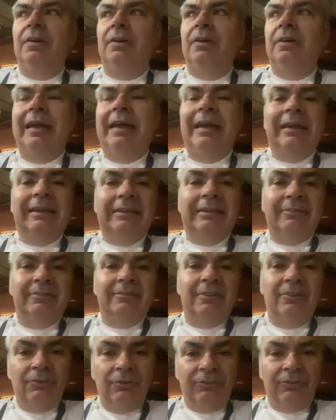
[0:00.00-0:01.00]
elite
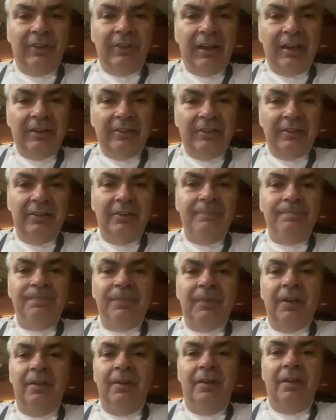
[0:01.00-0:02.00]
society,
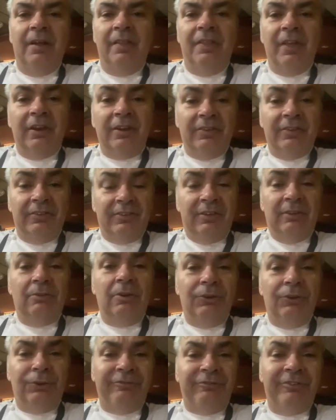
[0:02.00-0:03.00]
and there is still a
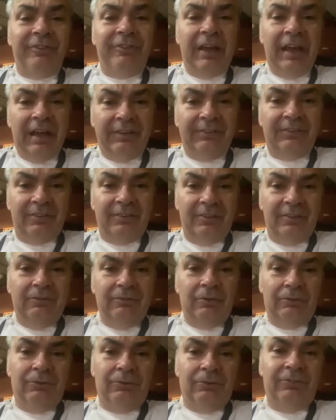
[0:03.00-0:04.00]
lot of caste in
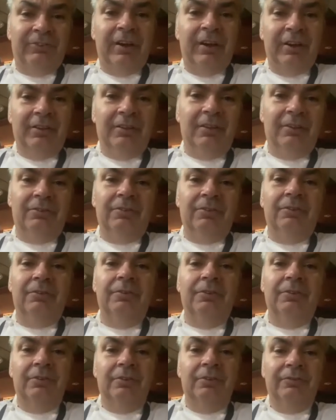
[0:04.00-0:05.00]
our society. So,
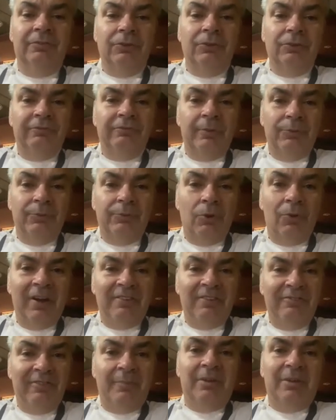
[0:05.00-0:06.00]
if you're not from the
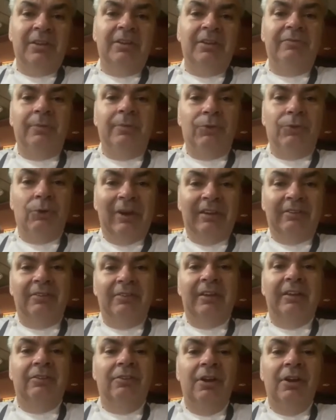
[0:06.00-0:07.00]
right family, from the right
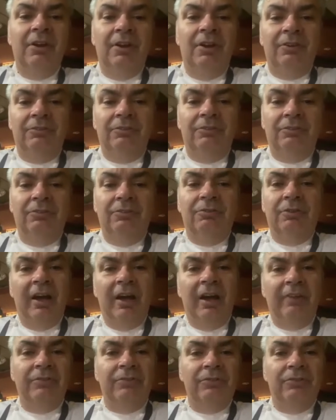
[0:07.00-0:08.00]
town, you
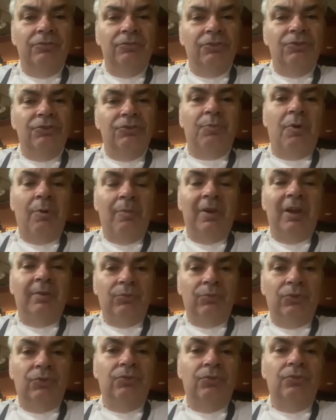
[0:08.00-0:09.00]
have a huge
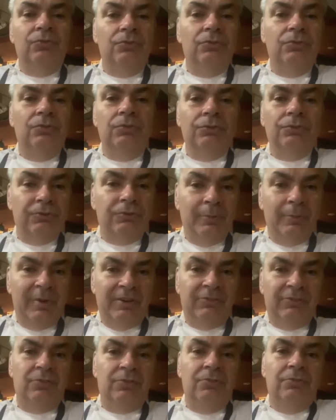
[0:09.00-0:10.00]
problem to go to the
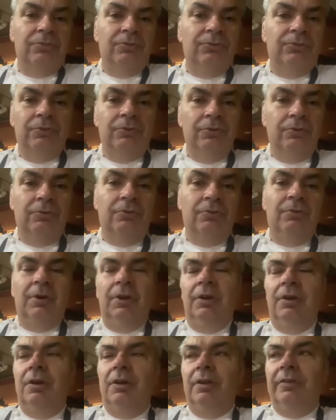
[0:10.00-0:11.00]
best school to go.
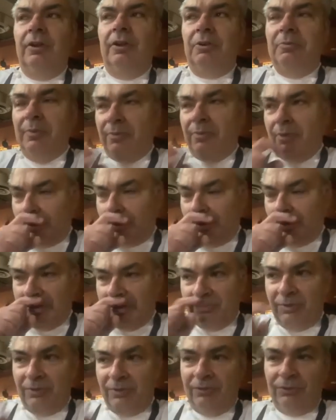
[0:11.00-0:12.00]
And I remember when I
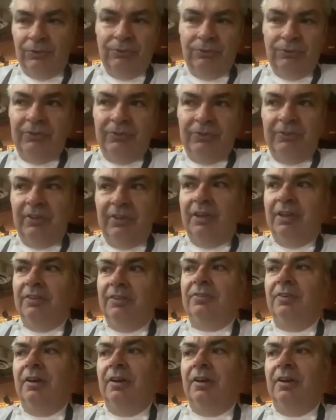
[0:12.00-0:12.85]
moved to the States,